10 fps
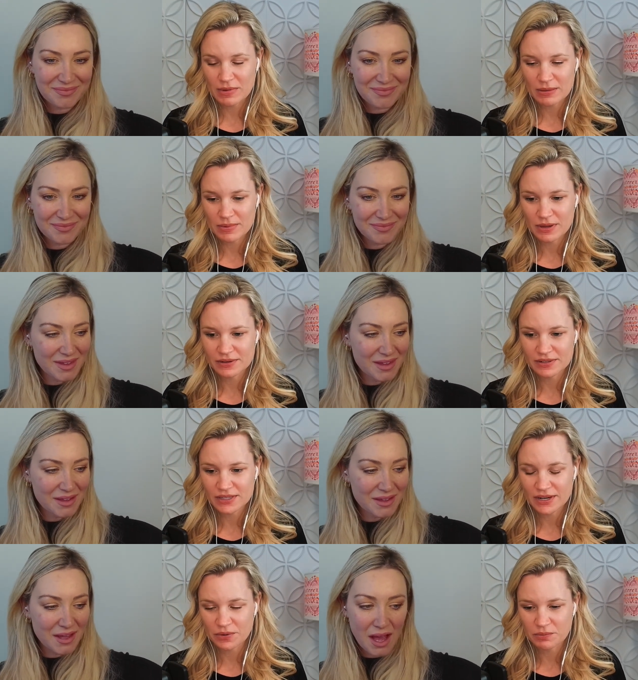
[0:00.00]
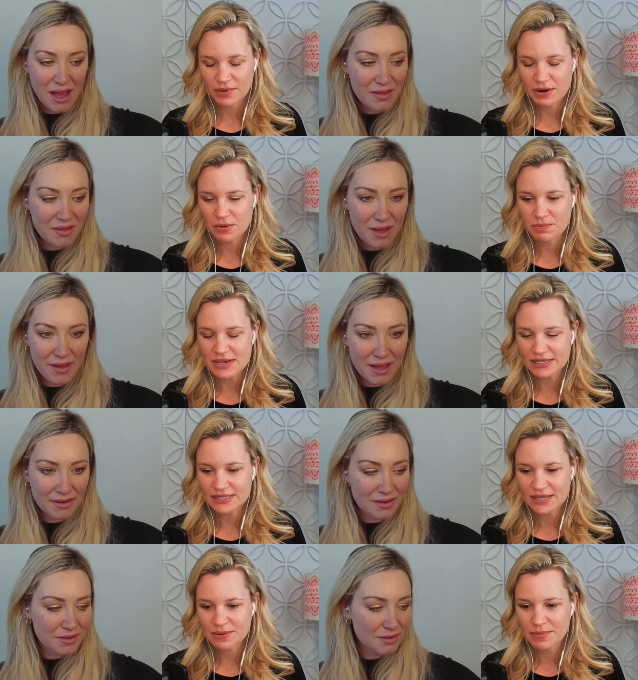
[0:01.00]
Speaker 1: in my opinion. So I don't I, I don't
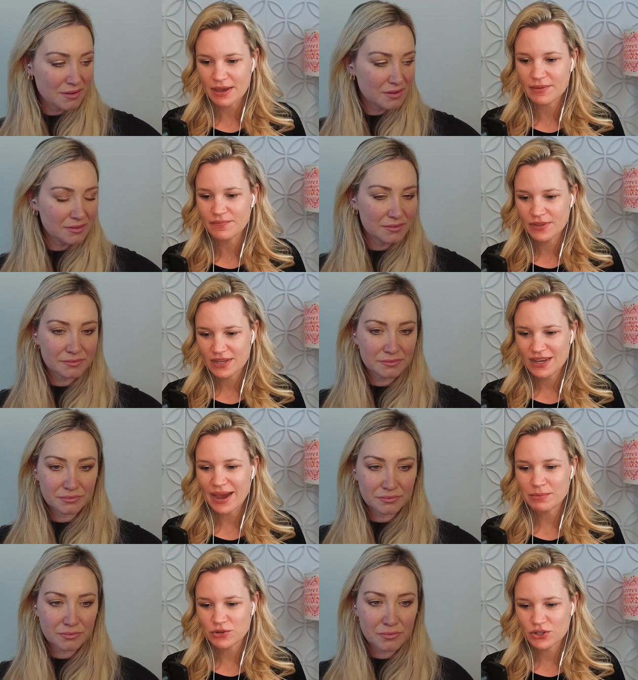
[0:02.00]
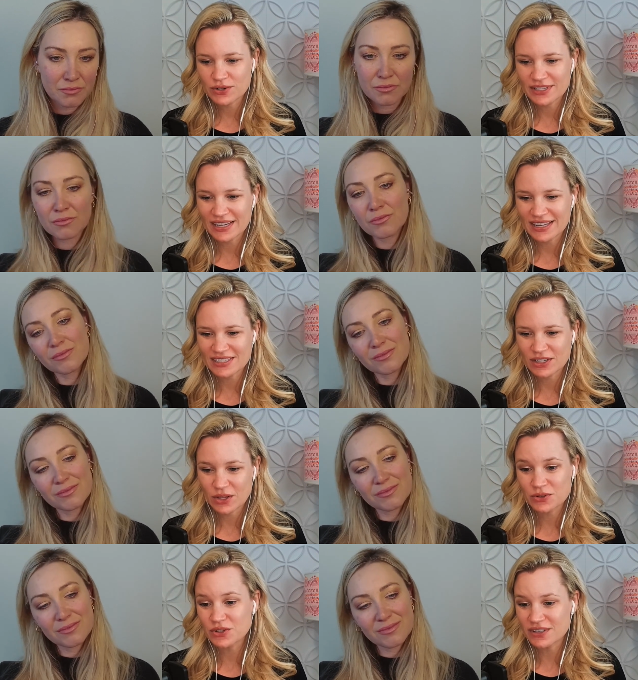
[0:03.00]
mix it. it, but I'm sure as I get to
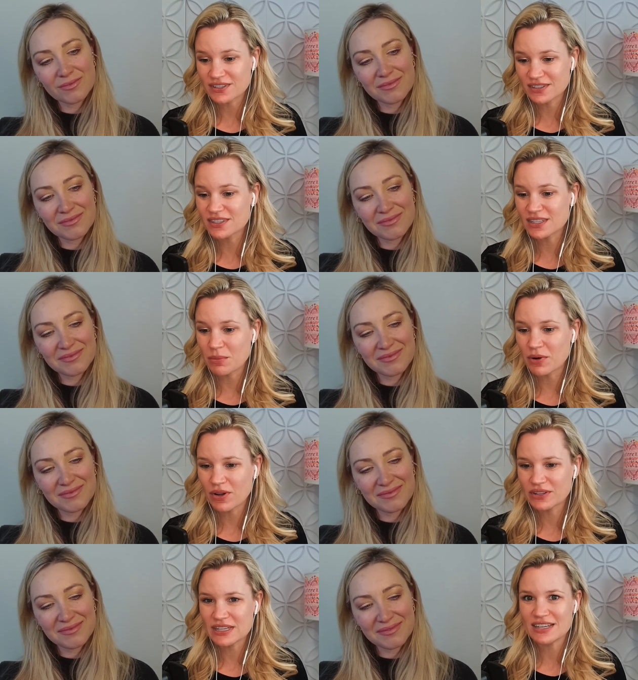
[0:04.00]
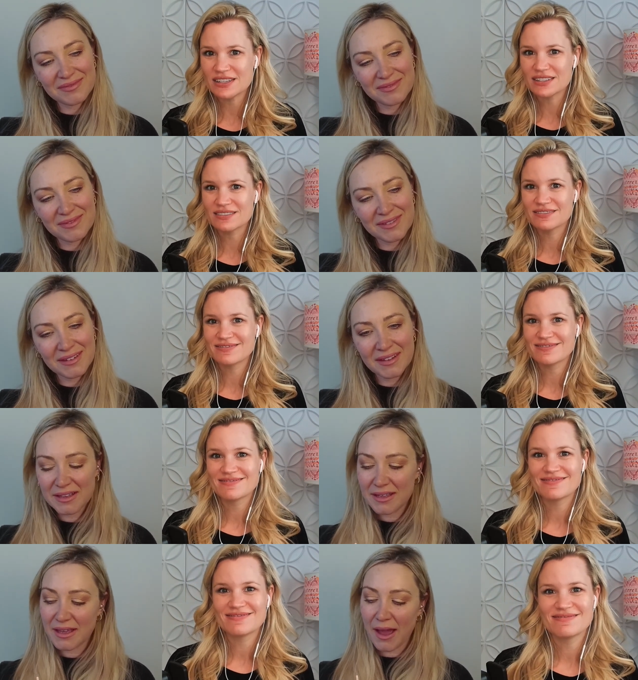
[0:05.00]
closer to the summer I'll need
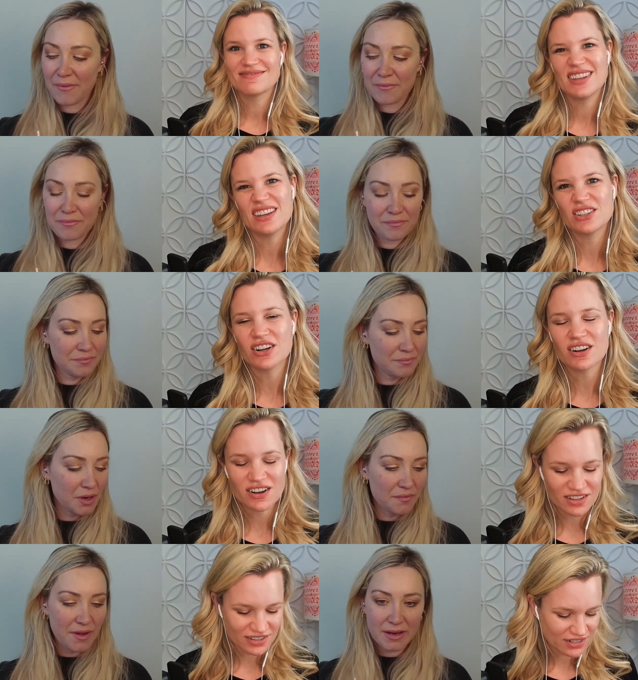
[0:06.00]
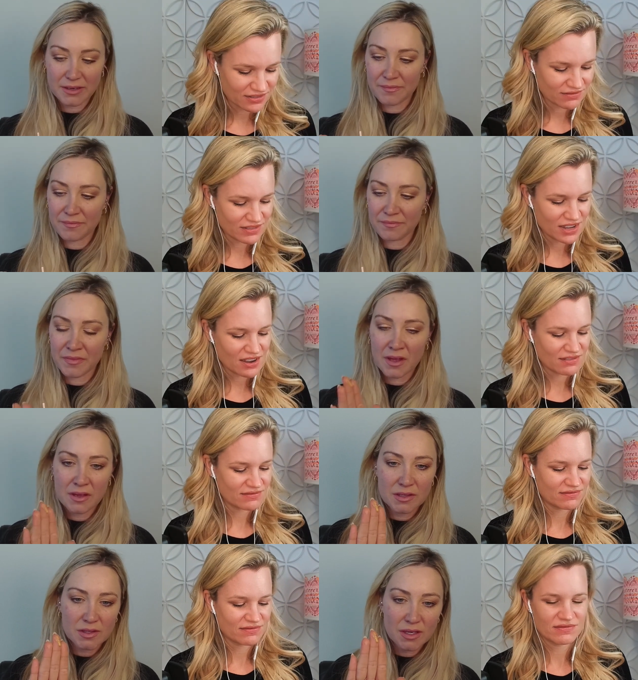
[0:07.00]
Speaker 2: yeah. A darker Perfect. Color. Yeah.
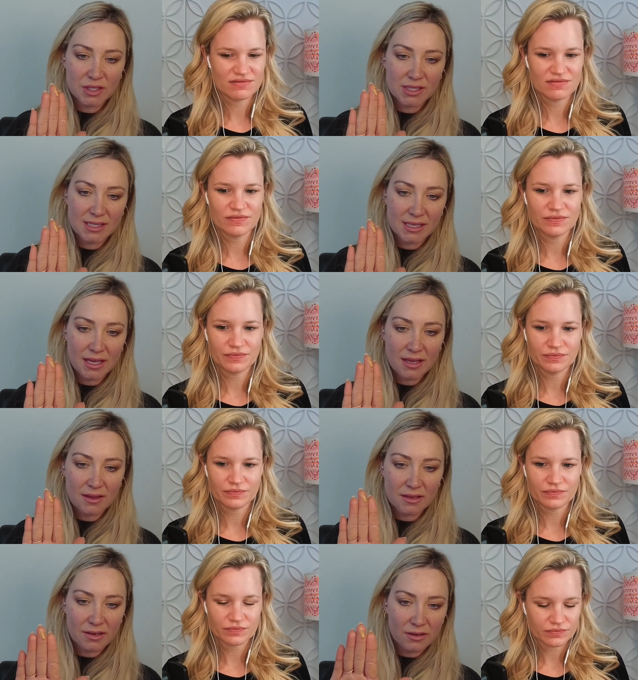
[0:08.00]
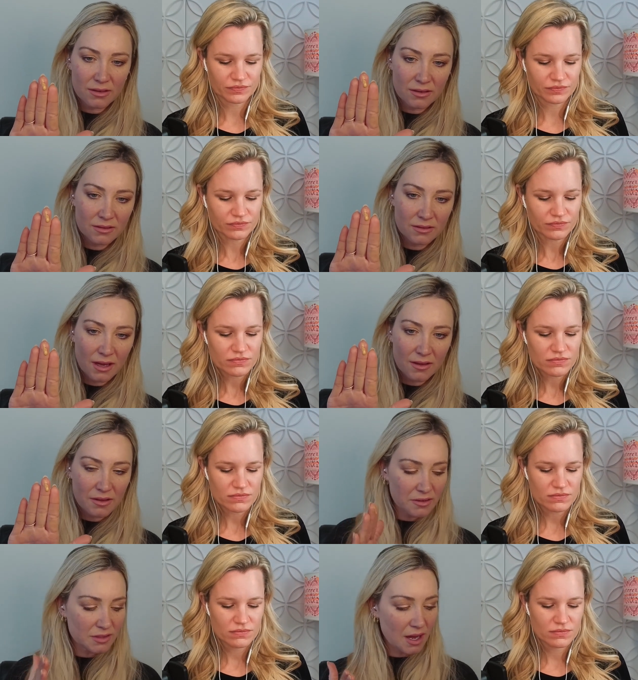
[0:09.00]
So I just did like a little a
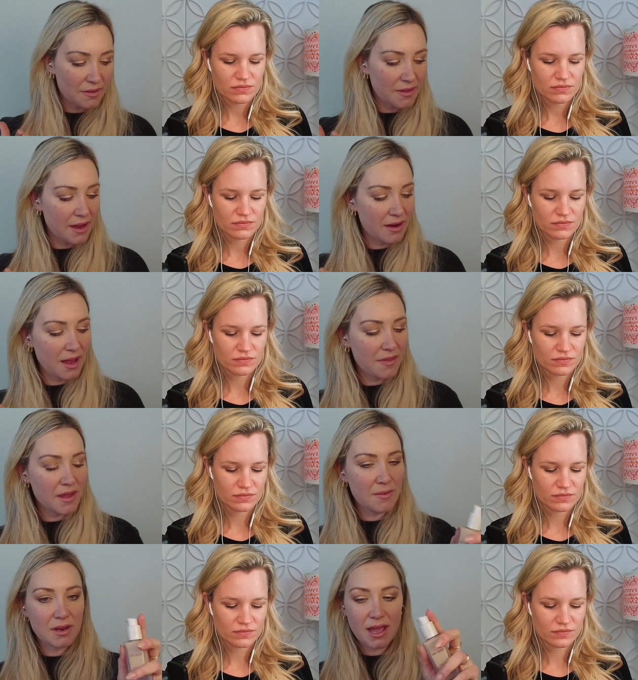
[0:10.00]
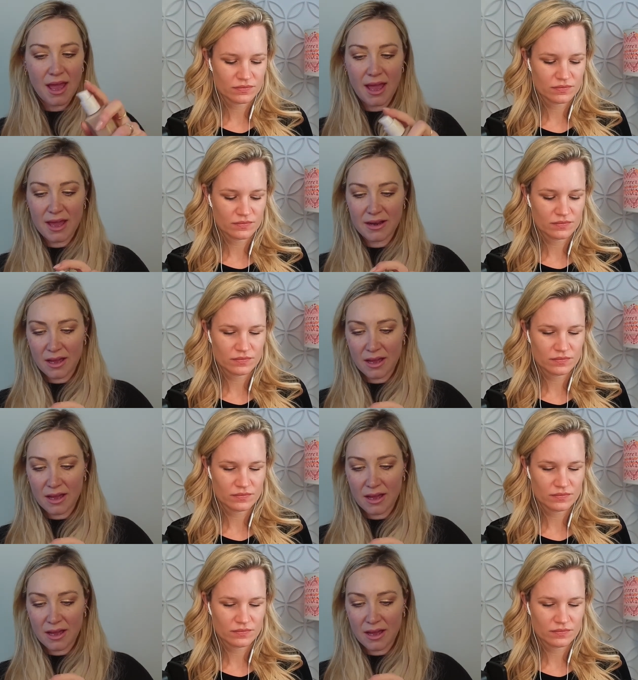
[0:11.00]
little dot there and then I'm going to add